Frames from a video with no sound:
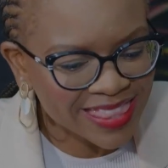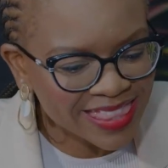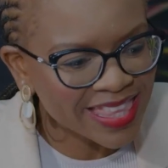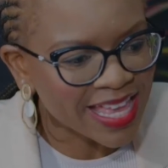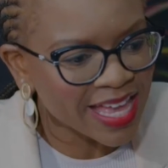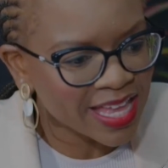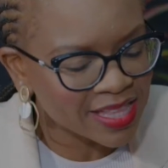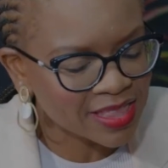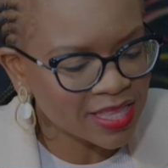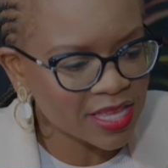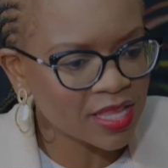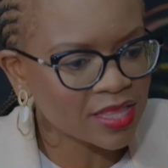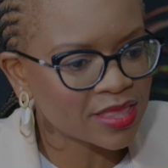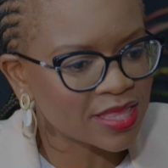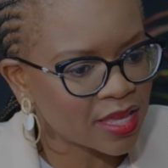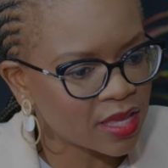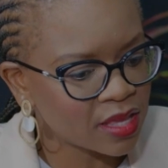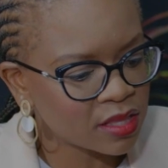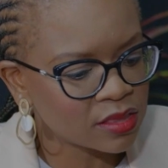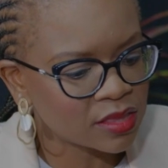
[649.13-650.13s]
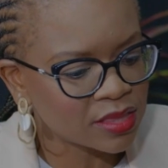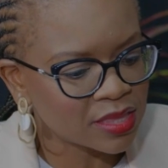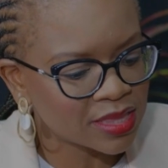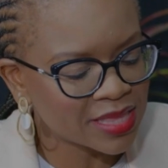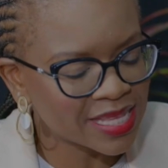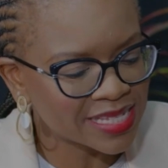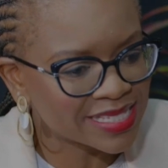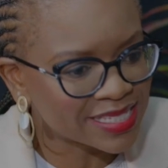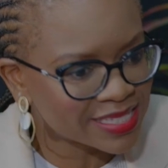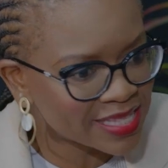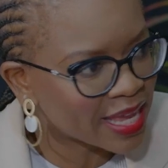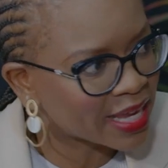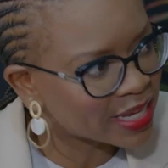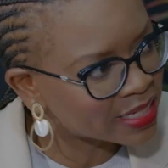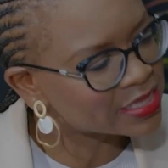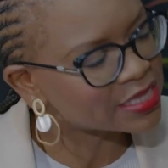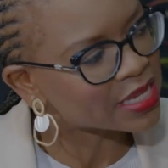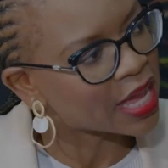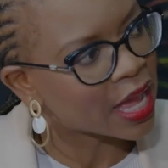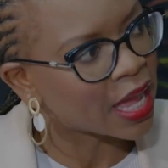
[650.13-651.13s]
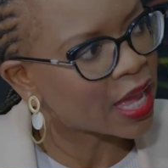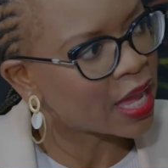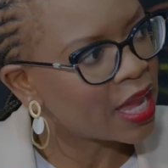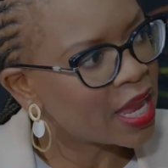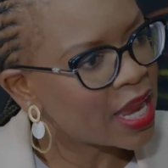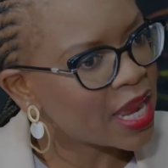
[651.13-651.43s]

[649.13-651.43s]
the sector